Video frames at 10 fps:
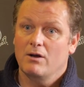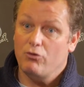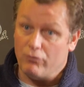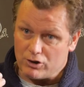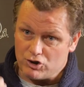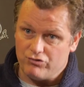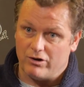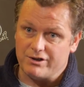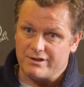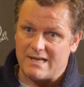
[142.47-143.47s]
through a
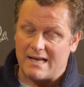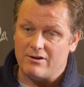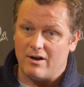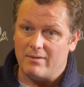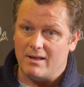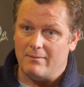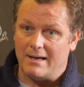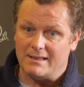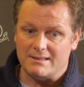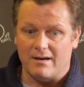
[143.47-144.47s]
structure set down by the
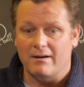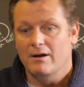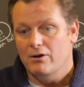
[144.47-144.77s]
manager,